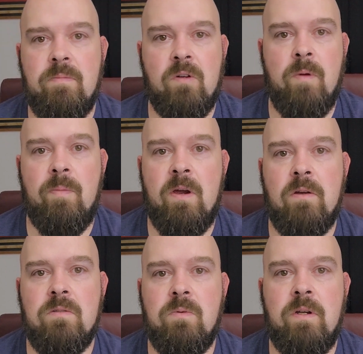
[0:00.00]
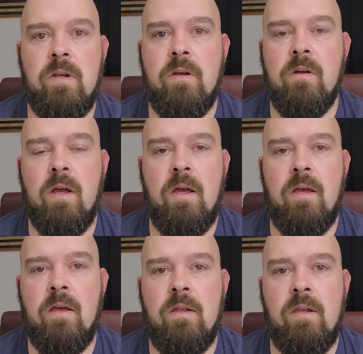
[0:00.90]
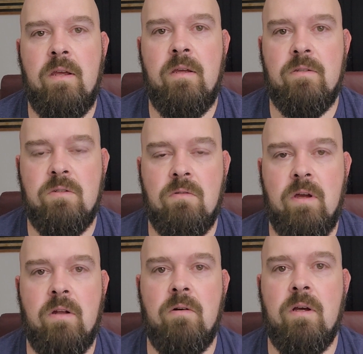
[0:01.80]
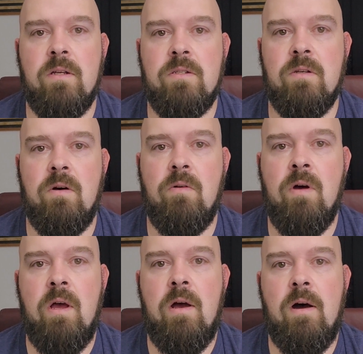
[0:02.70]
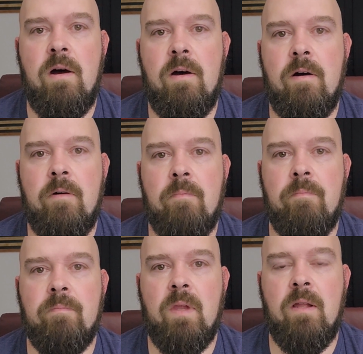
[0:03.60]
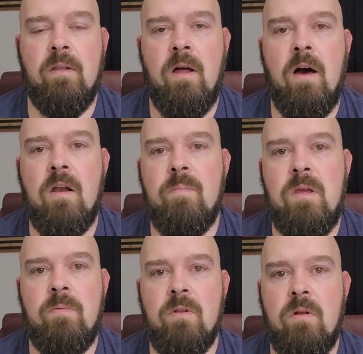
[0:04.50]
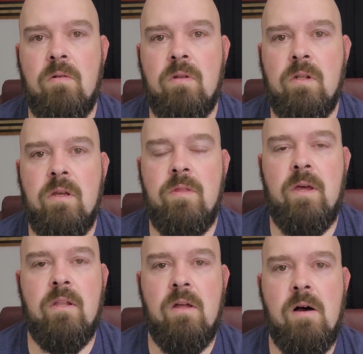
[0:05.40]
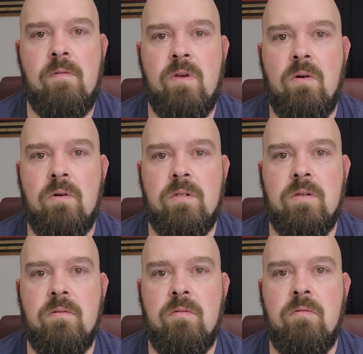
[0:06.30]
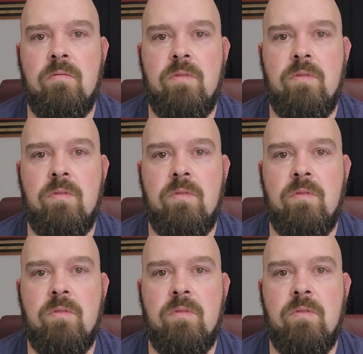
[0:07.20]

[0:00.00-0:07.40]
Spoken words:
both my parents went here, and it's great. Okay, so a lot of people locally, they love going to